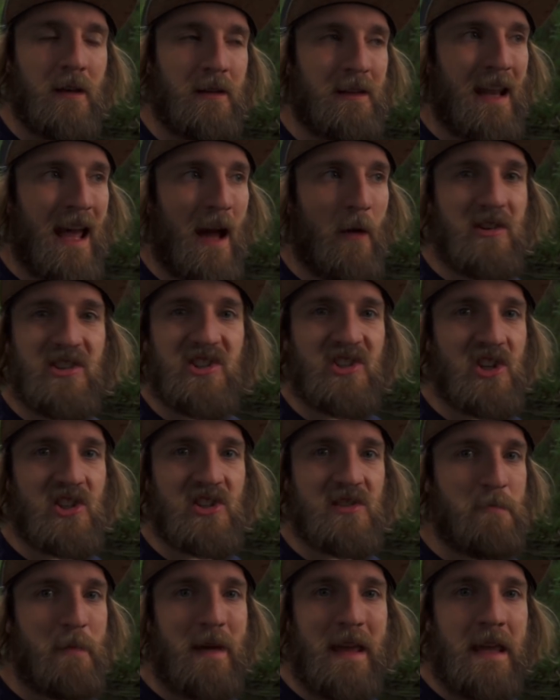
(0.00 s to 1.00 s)
Now it's
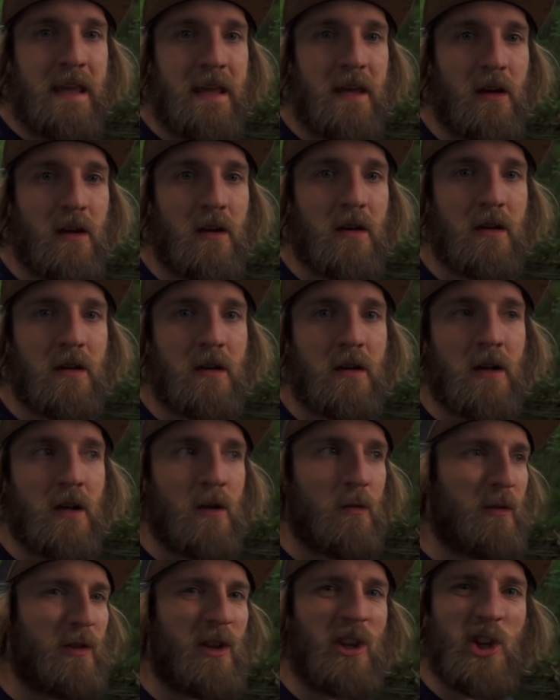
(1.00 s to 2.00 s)
just me
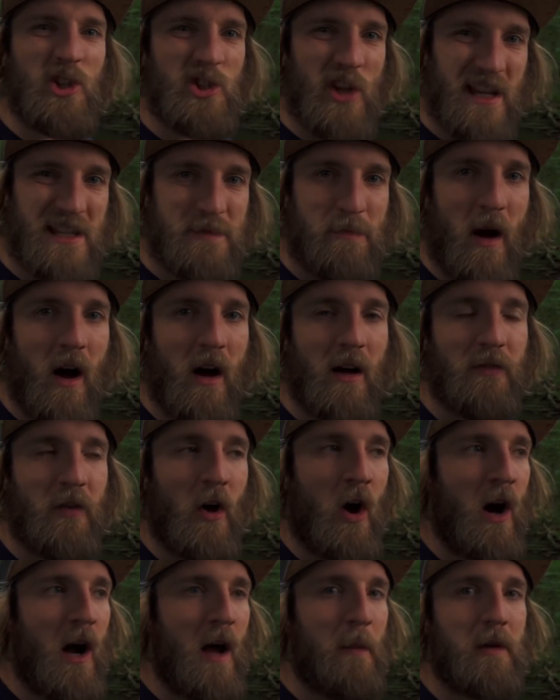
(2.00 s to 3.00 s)
with kind of Jess
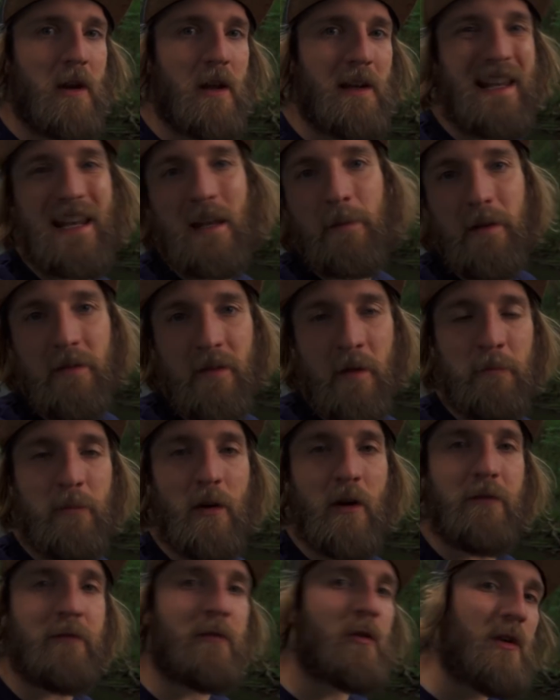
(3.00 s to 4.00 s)
part-time and a little bit of
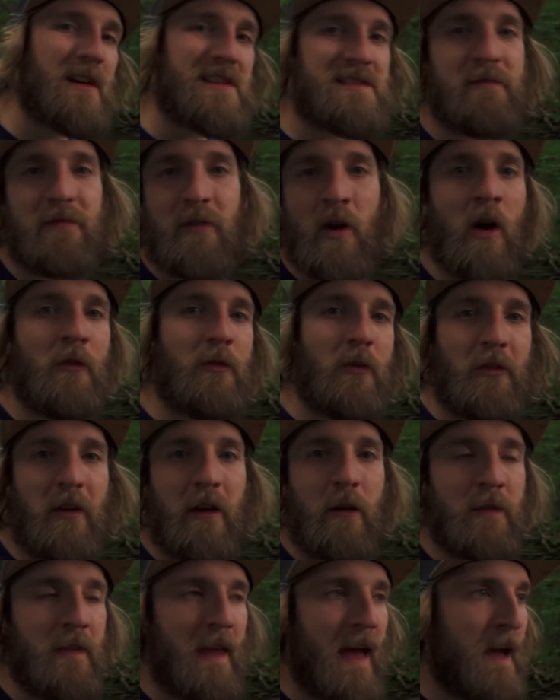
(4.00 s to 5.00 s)
input from Chris and Francis
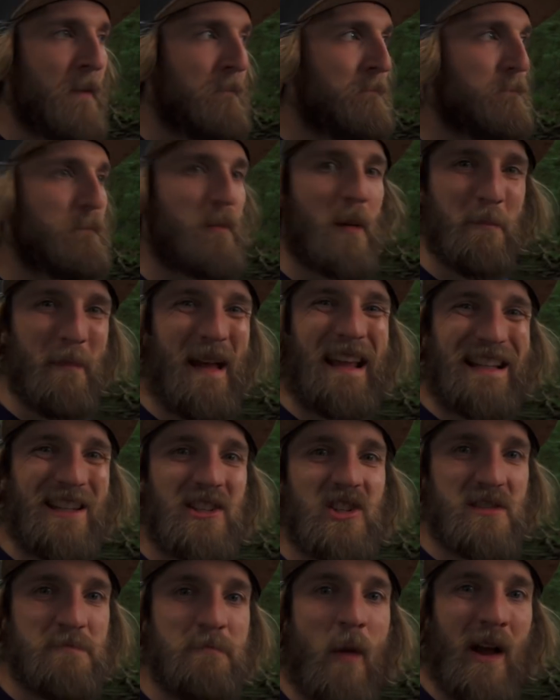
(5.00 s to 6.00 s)
here and there, but mainly
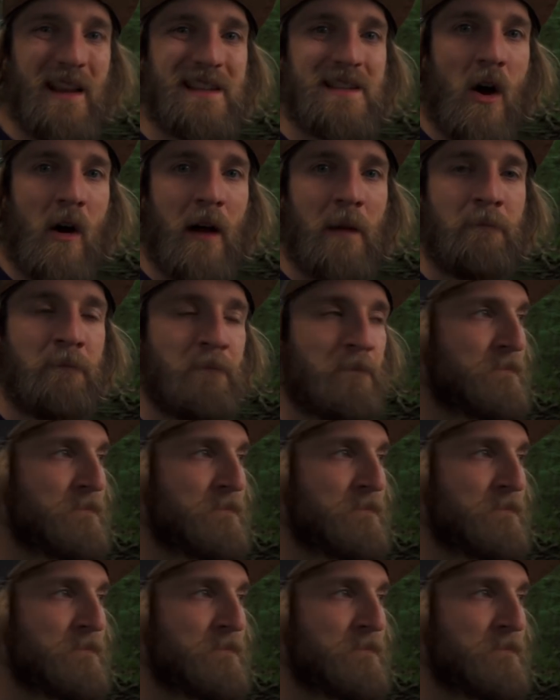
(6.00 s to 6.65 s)
just my time.